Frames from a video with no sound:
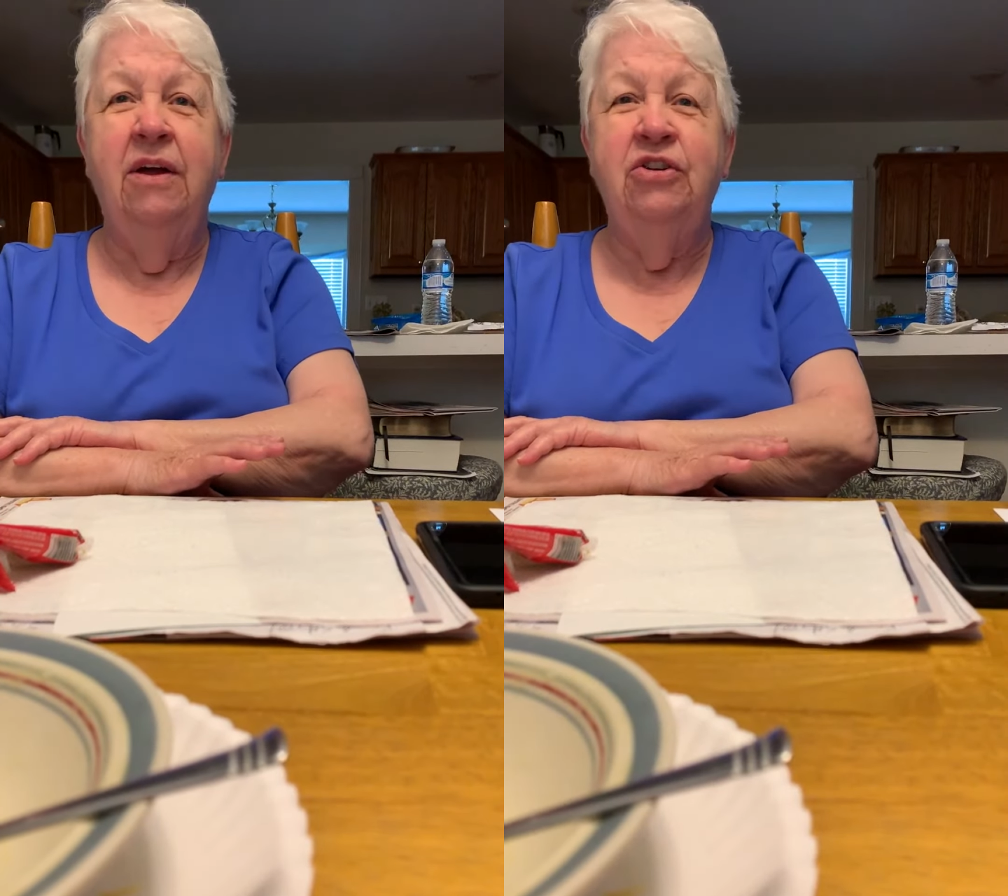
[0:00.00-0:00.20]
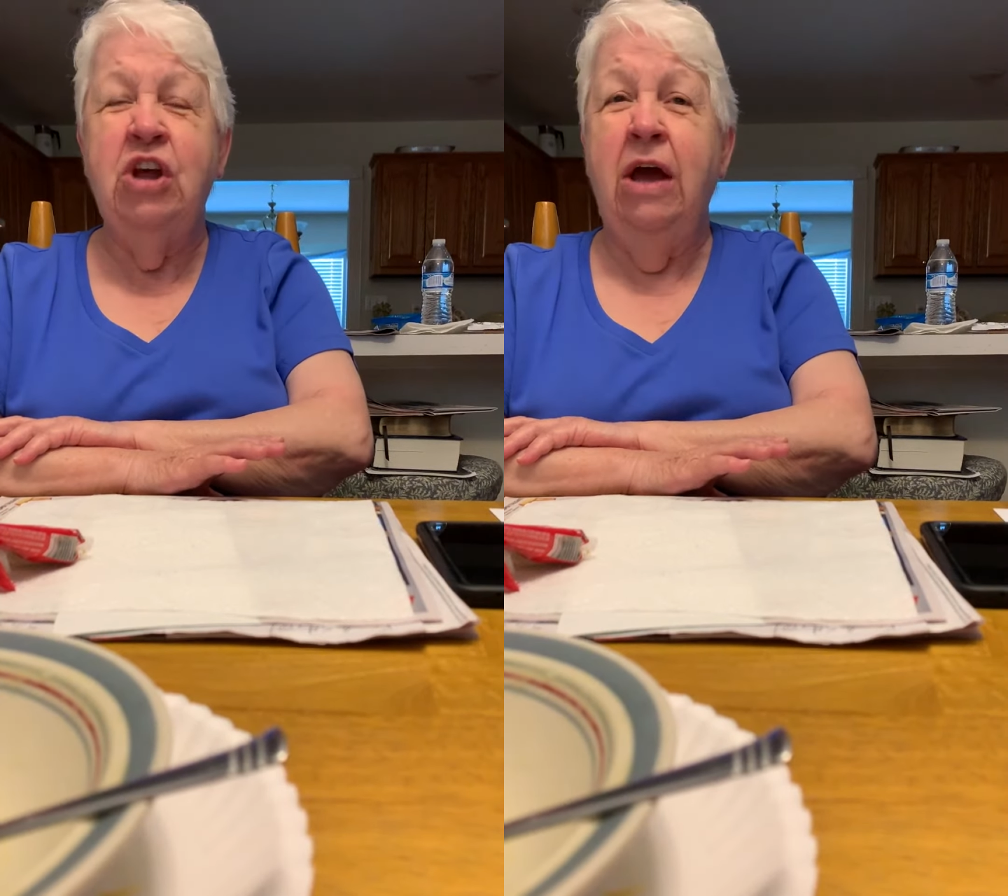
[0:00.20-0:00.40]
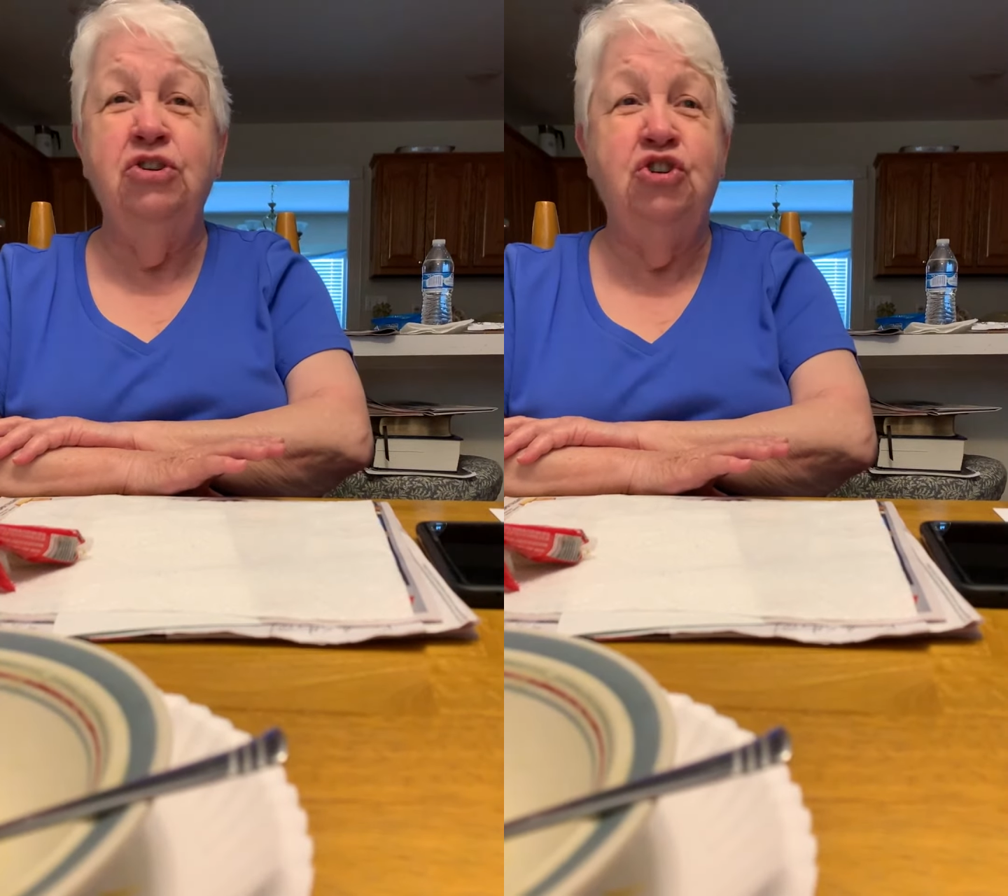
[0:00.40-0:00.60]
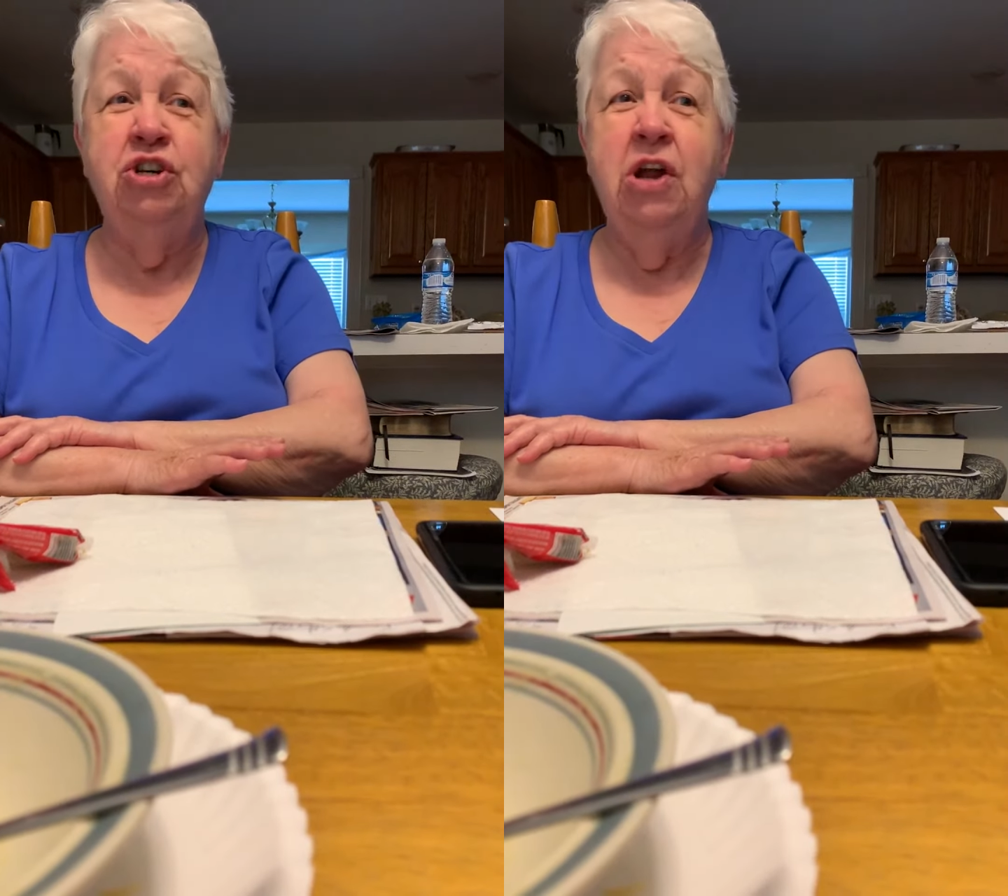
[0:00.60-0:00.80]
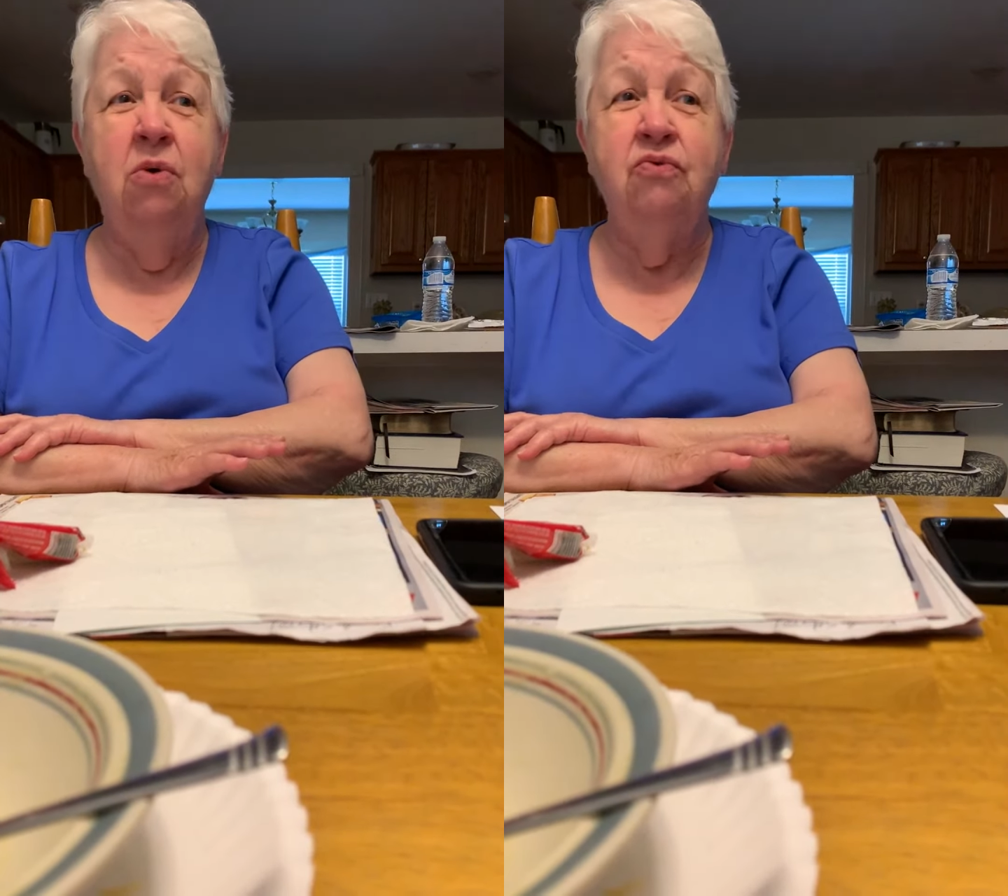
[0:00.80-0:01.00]
She, she
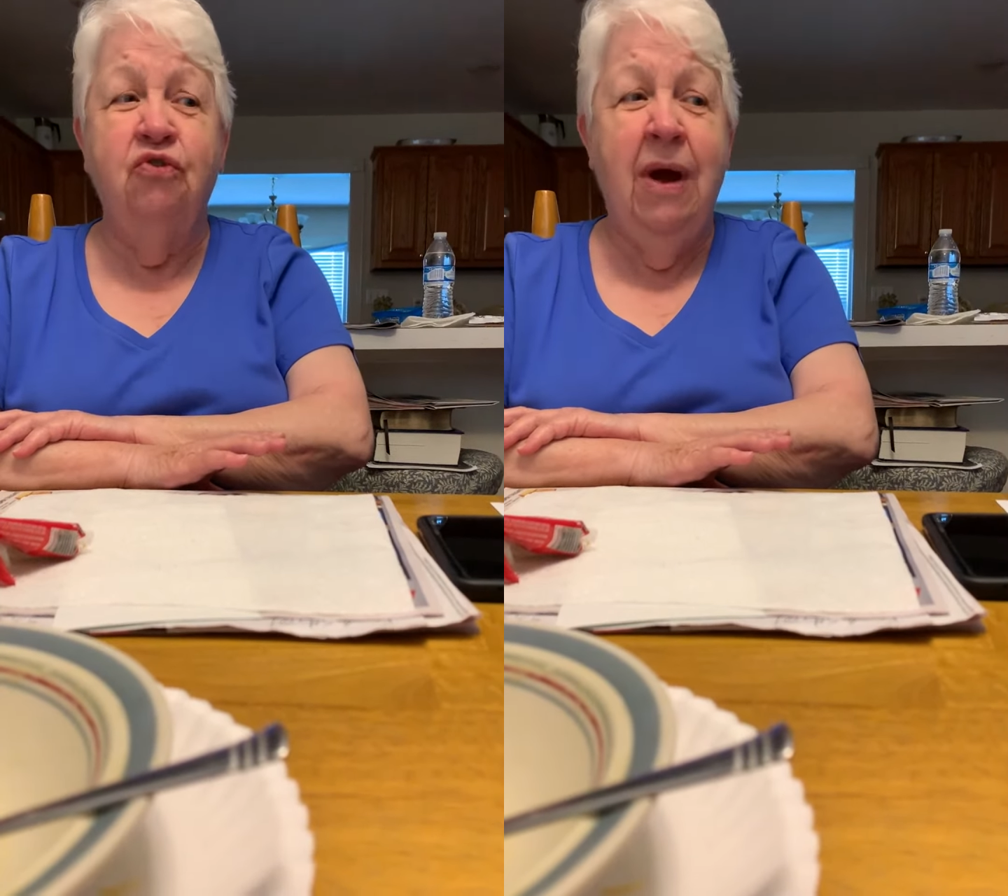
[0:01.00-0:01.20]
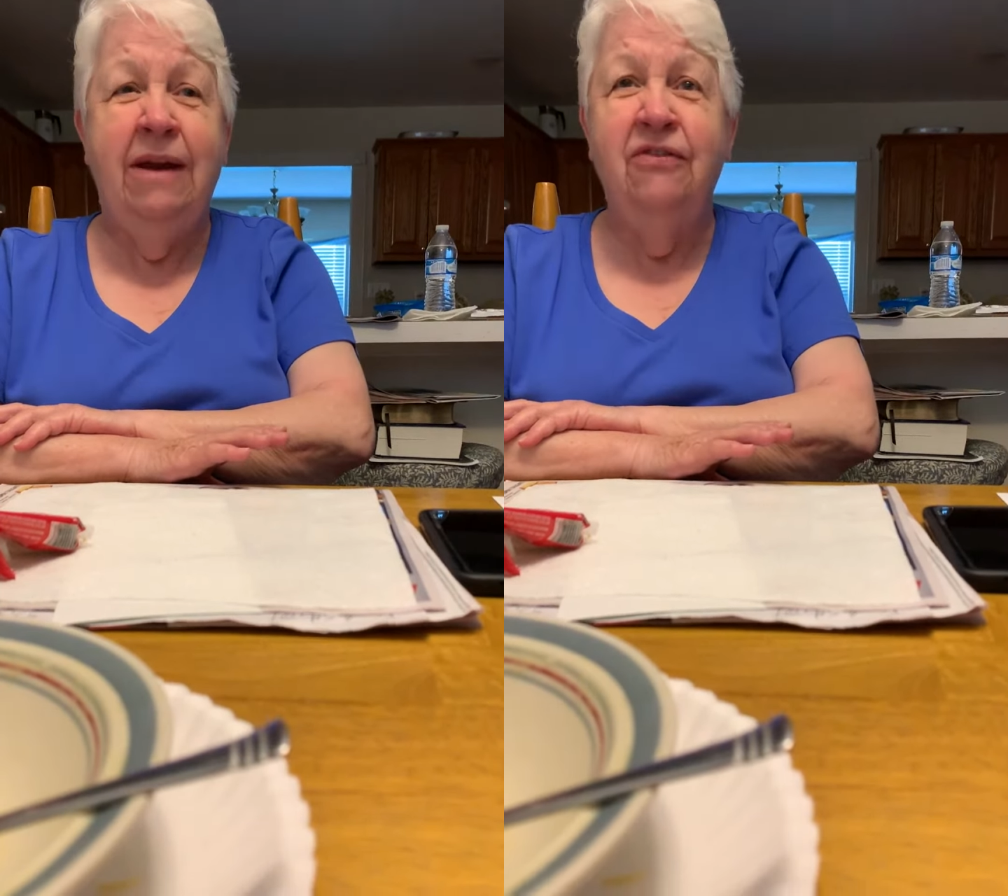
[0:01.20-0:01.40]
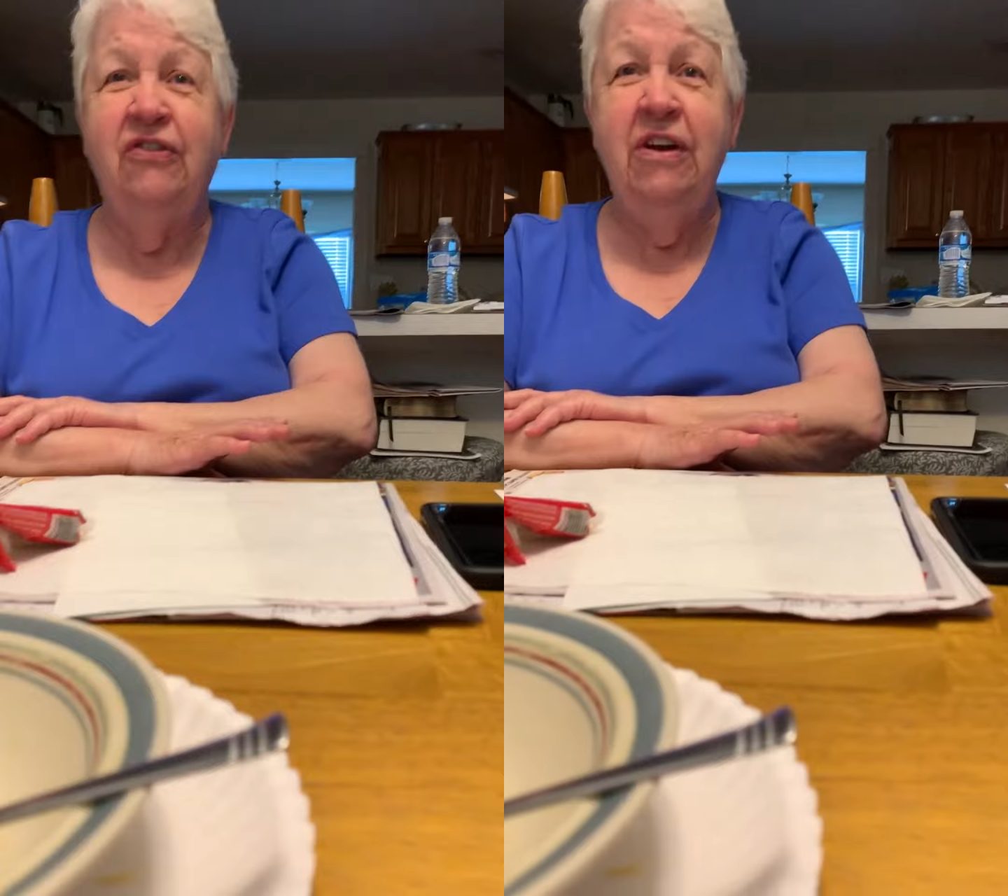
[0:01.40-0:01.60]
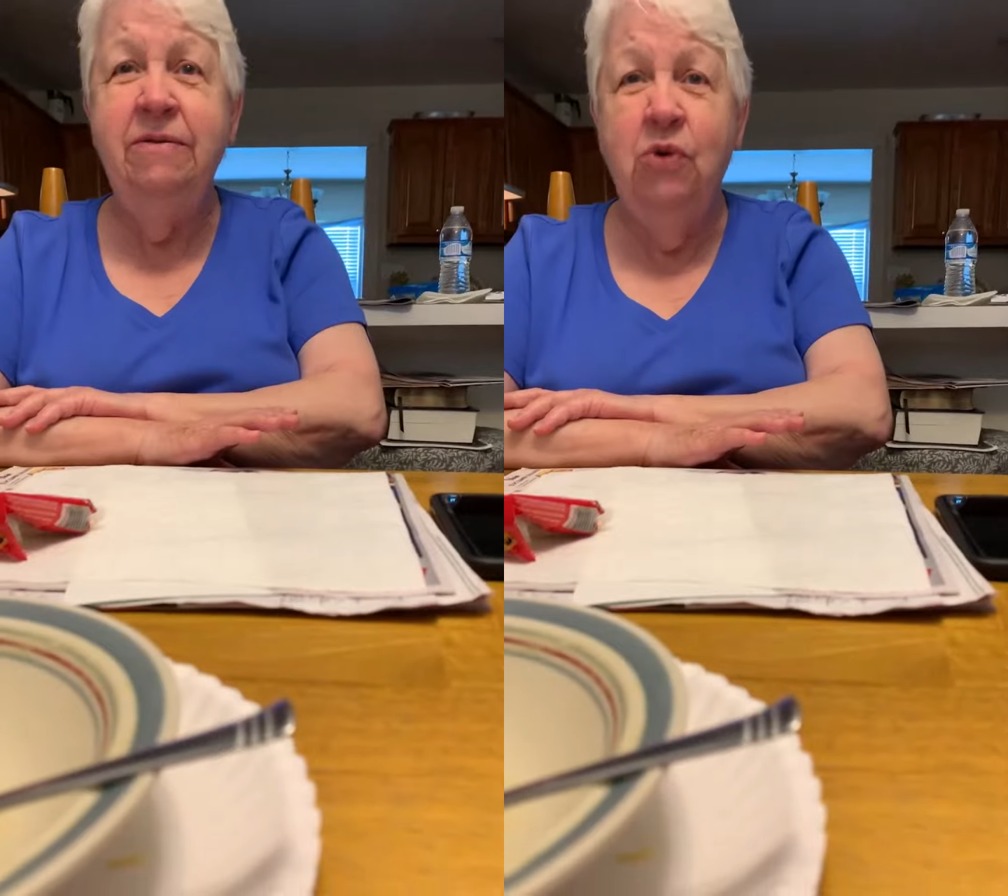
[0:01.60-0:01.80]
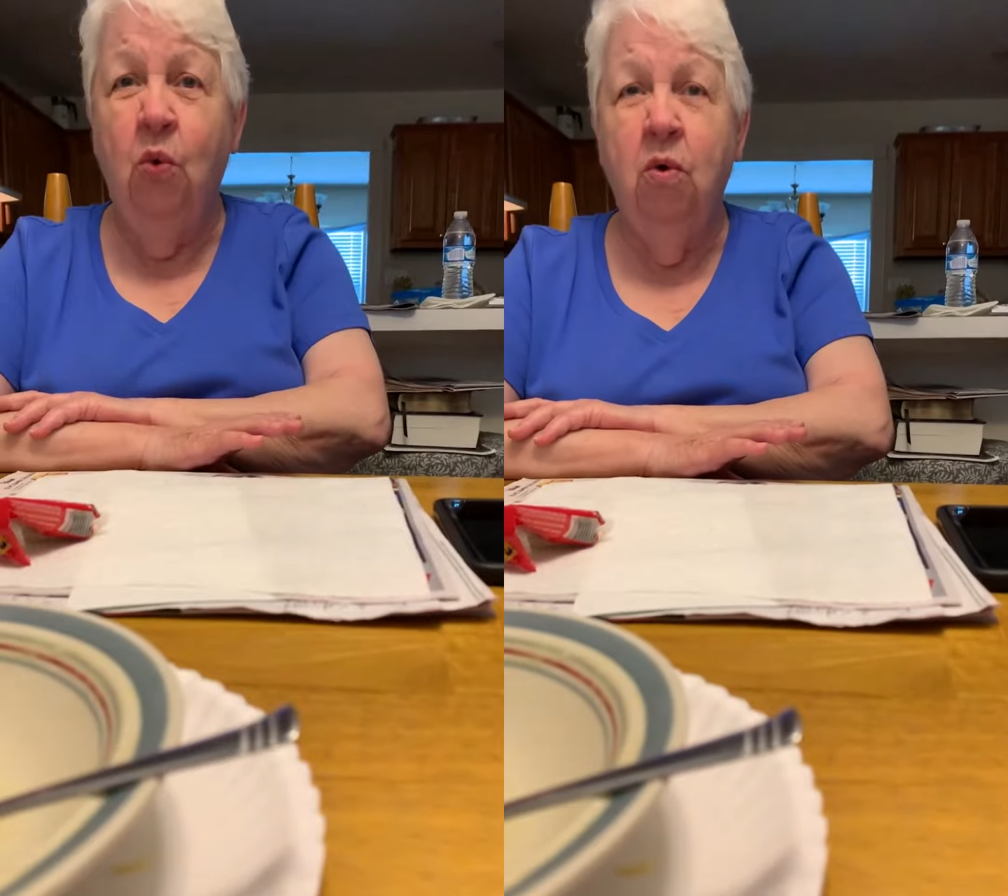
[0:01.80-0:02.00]
don't try to
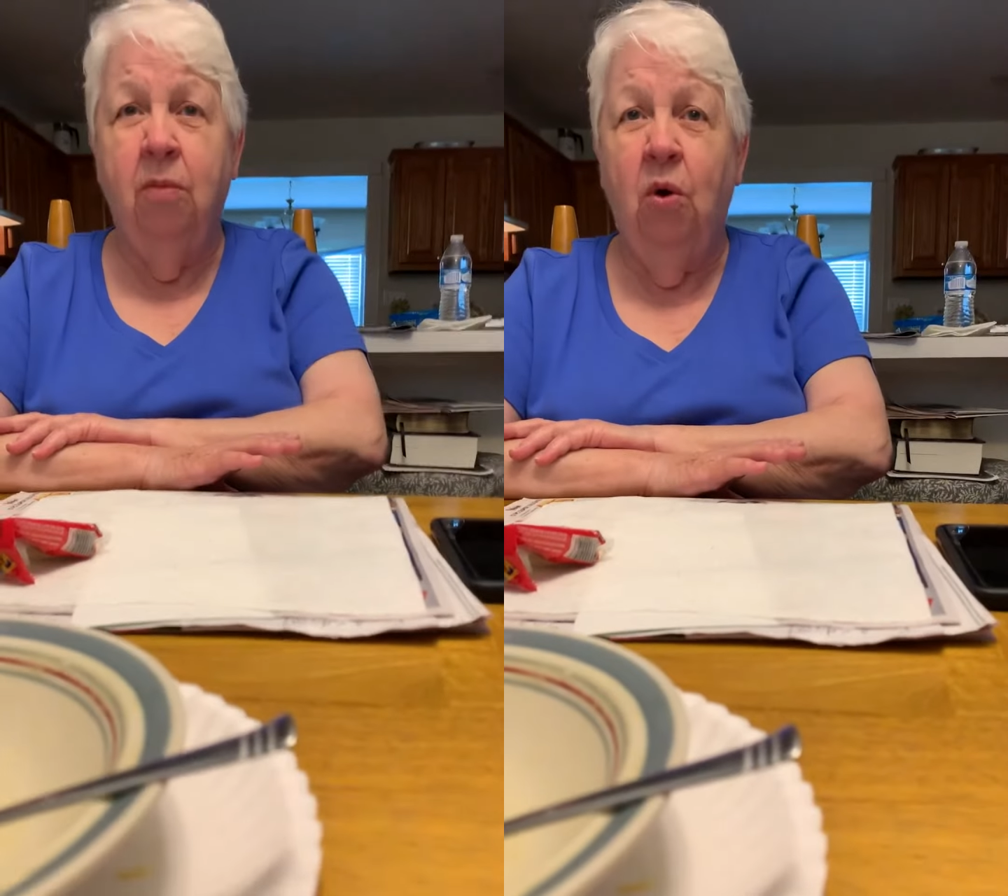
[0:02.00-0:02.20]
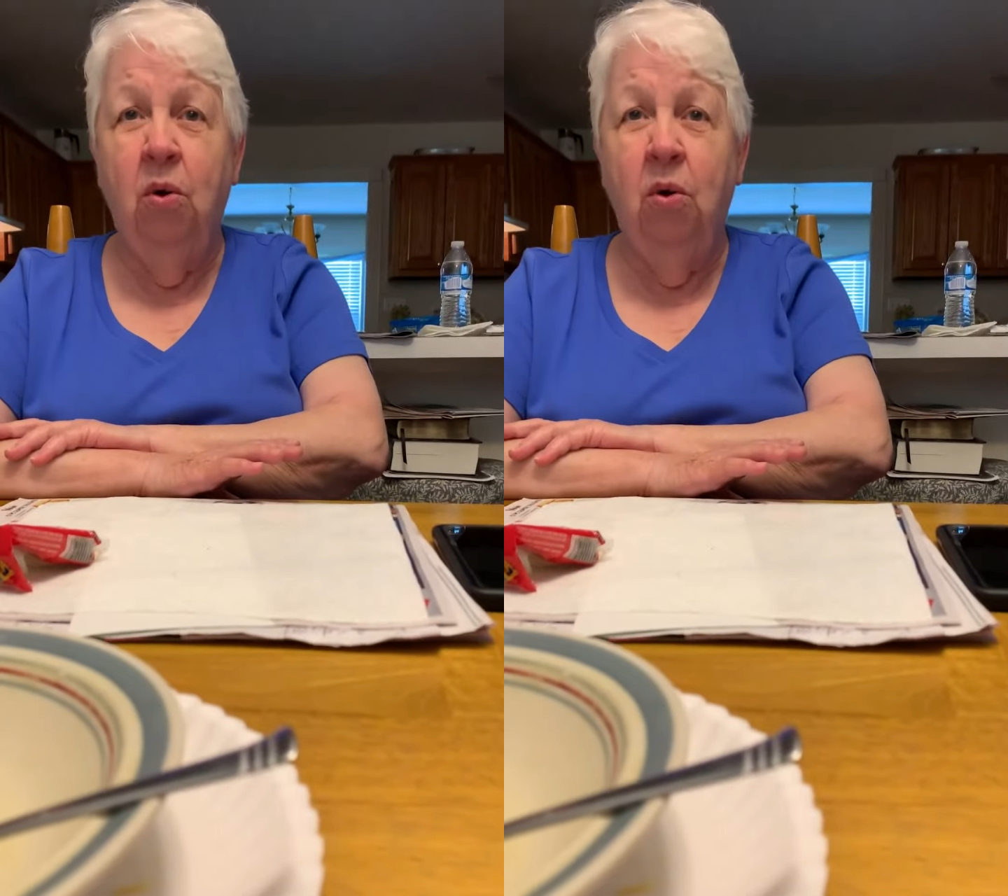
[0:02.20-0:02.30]
sing normal.